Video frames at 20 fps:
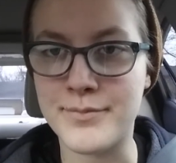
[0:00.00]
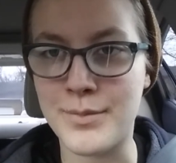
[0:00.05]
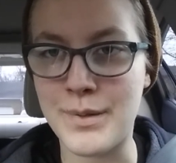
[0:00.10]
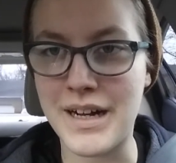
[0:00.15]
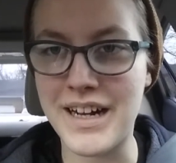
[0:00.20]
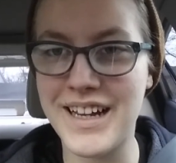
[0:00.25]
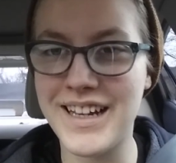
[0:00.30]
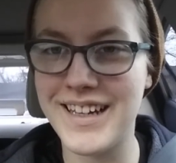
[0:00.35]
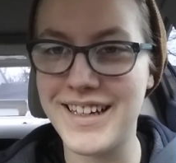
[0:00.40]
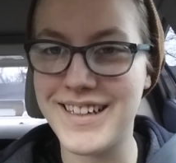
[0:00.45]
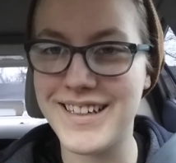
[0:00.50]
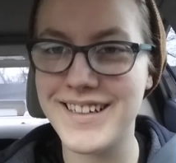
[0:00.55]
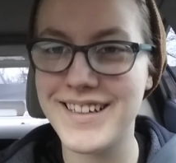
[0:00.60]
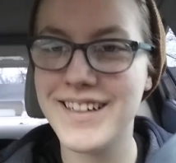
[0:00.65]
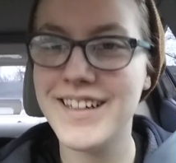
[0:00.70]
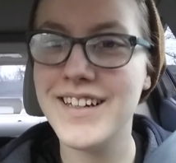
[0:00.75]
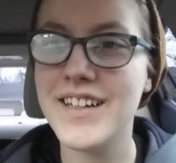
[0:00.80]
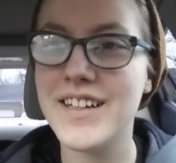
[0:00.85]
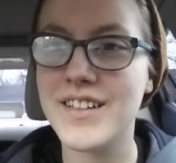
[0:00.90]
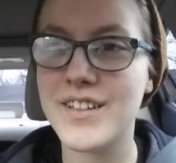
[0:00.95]
bye.
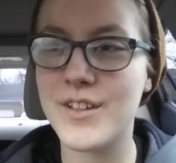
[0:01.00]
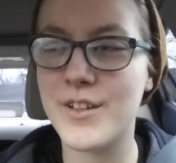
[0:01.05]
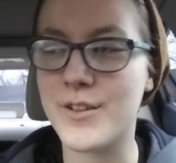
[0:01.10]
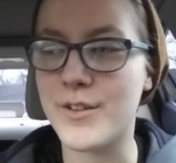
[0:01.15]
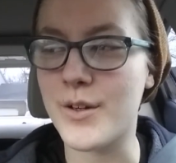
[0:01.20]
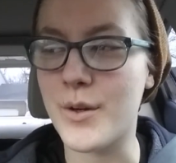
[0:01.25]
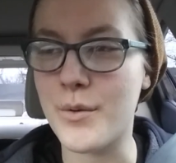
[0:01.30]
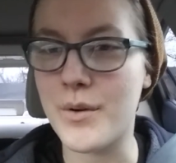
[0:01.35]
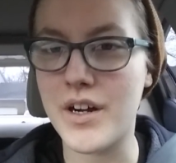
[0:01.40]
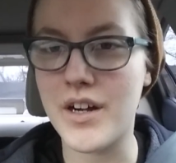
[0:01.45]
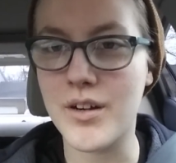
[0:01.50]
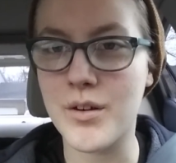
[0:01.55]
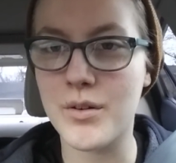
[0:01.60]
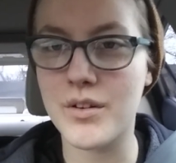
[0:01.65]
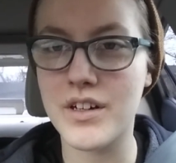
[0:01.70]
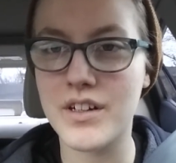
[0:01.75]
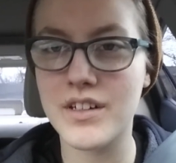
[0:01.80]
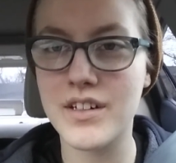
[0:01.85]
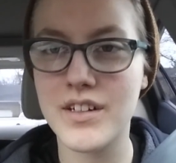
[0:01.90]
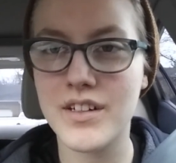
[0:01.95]
This is so
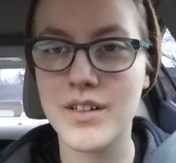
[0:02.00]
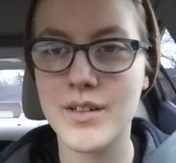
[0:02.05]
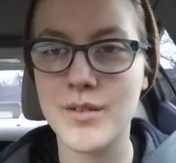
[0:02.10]
awkward.